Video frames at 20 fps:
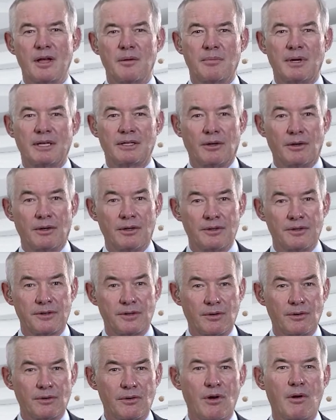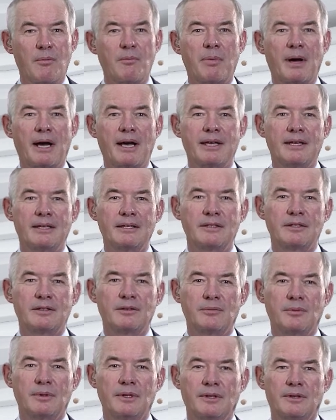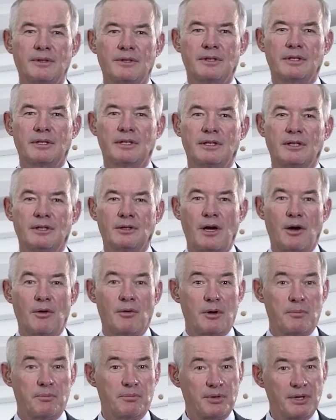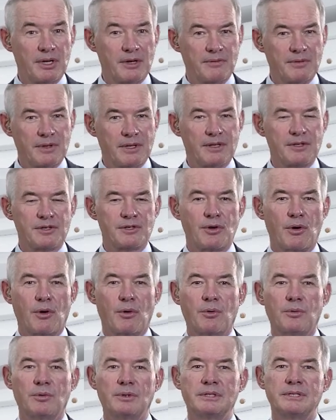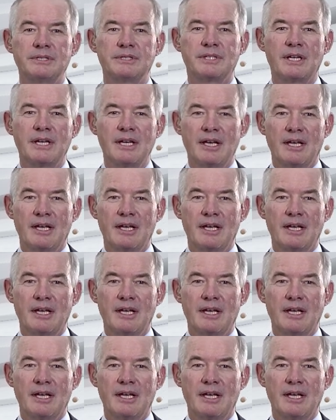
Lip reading: but also combined with our previous old